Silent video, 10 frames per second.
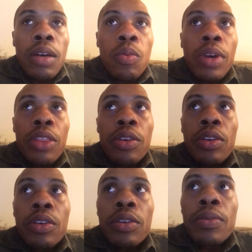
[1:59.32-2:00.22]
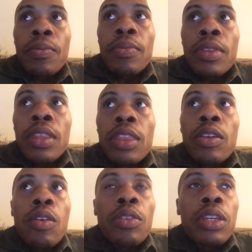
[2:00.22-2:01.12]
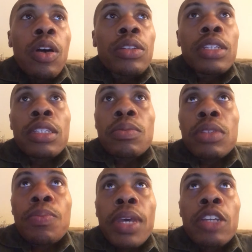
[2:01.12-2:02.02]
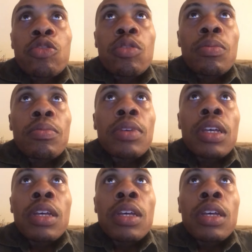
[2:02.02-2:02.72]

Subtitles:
whether they're on the autism spectrum,